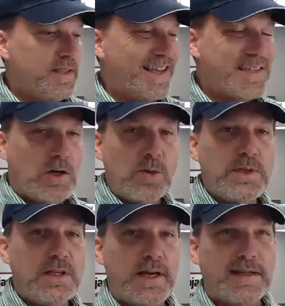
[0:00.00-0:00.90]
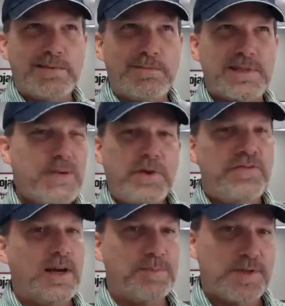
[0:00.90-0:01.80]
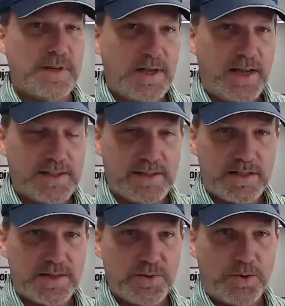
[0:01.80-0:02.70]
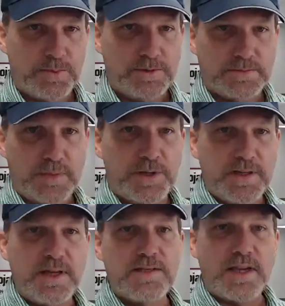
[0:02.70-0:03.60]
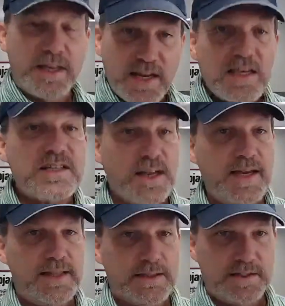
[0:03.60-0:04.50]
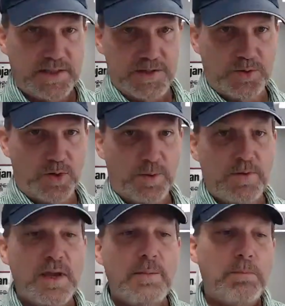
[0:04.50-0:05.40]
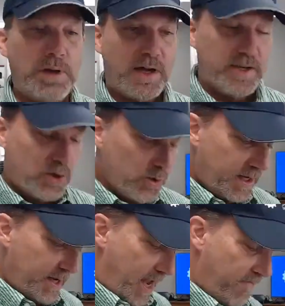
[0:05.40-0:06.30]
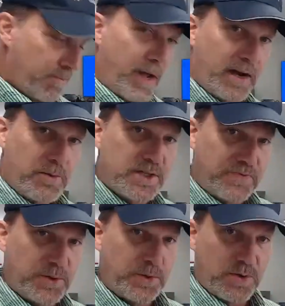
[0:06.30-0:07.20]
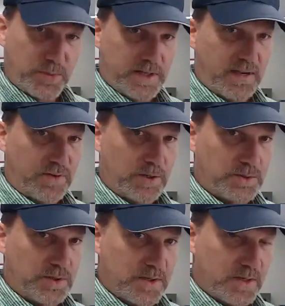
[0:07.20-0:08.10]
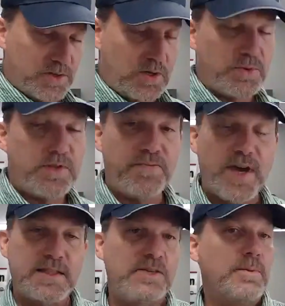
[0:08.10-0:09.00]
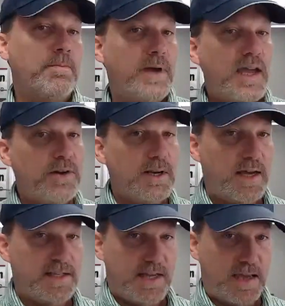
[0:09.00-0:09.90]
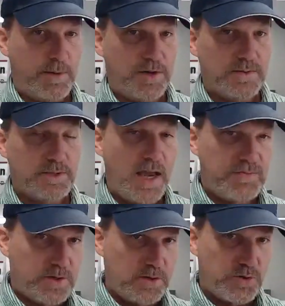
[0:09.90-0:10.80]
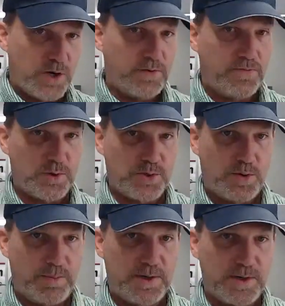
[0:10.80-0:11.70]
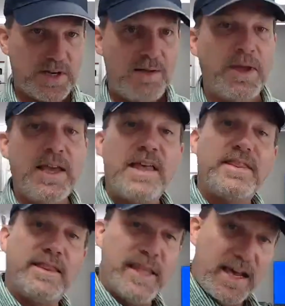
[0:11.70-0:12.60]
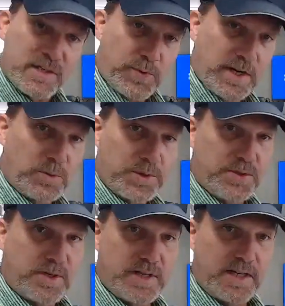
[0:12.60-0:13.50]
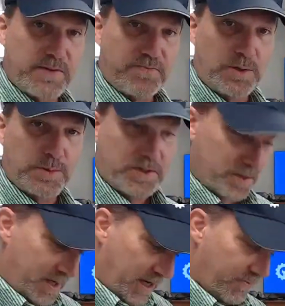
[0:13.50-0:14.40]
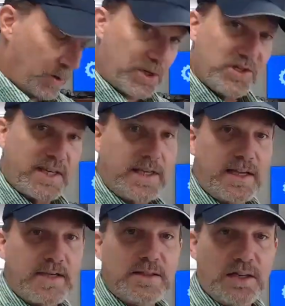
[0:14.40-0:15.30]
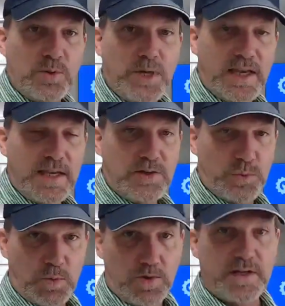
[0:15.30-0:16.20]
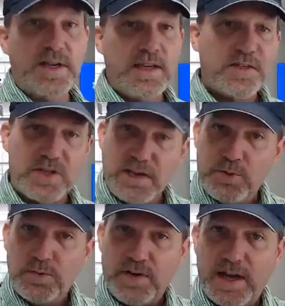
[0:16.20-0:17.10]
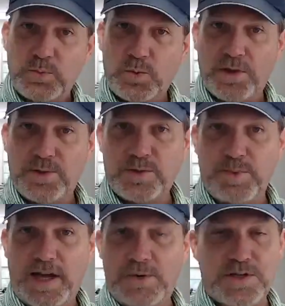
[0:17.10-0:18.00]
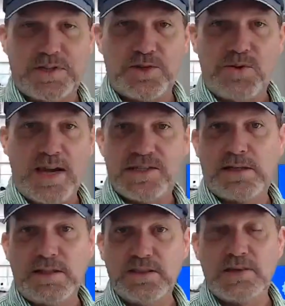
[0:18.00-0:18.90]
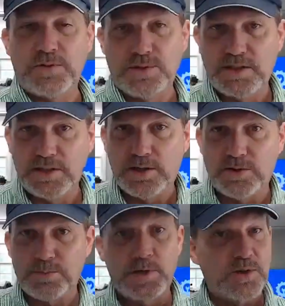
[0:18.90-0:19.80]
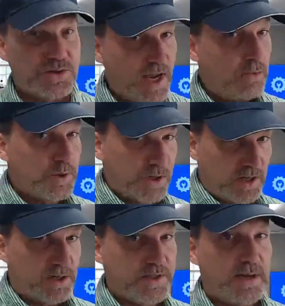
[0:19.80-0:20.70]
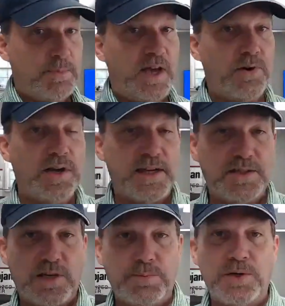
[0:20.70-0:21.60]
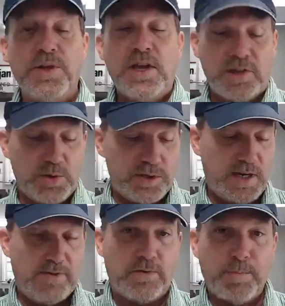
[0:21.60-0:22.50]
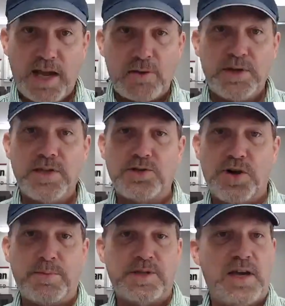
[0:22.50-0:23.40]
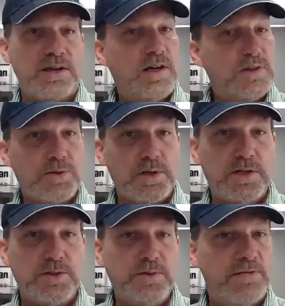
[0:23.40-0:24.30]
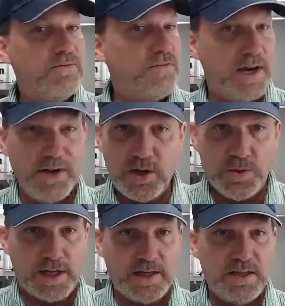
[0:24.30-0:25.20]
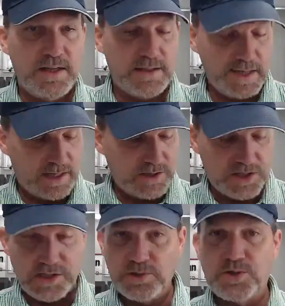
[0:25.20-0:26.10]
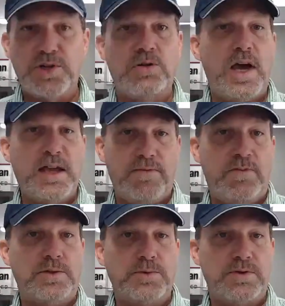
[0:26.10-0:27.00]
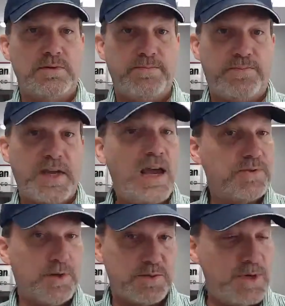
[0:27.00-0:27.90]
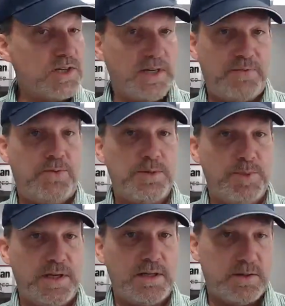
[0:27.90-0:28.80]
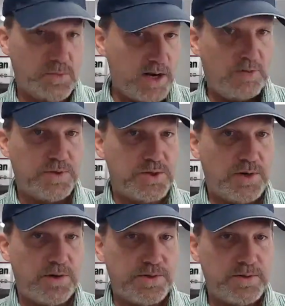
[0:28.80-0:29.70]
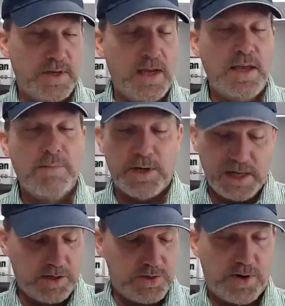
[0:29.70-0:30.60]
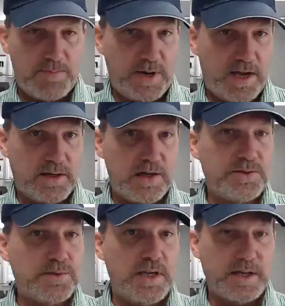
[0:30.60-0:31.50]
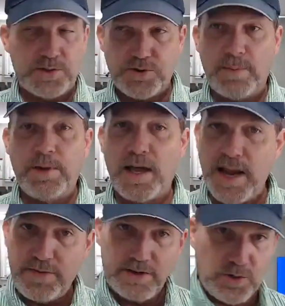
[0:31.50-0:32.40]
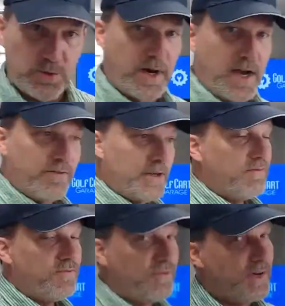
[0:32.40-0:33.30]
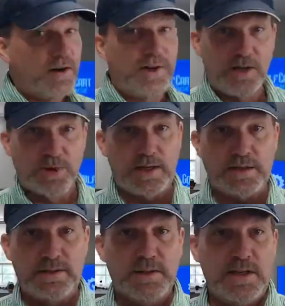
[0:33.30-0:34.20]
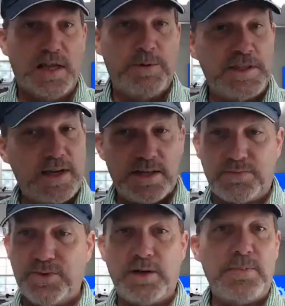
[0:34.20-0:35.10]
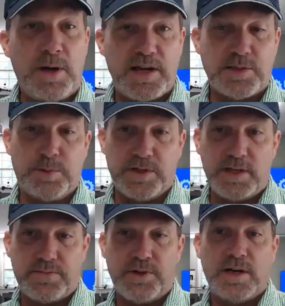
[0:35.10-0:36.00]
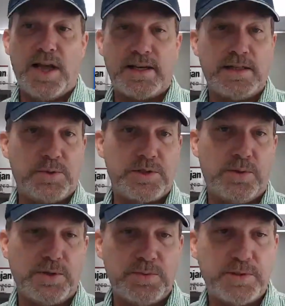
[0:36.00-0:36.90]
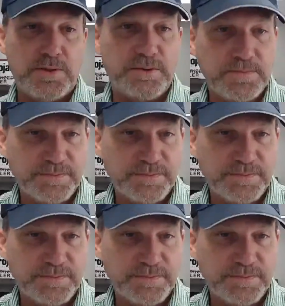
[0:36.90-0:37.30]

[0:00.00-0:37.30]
That's only like 75% likely that it's normal. I mean, it is, it is likely that it's normal, but you can have batteries fool you with that voltage. So the fact that your battery light came on after you drove it for a short period of time that's when I want you to take some voltage. Take voltage again on each one. See if you find one of those batteries that's drastically different than the other because that would cause that battery light to come on. You could have a battery that drops out under load very quickly that can still show 8 volts, after, especially after it's been right off the charger. But it could drop out under it could drop out as you're driving it very quickly. I mean that is very possible and that's very likely what's going on with you.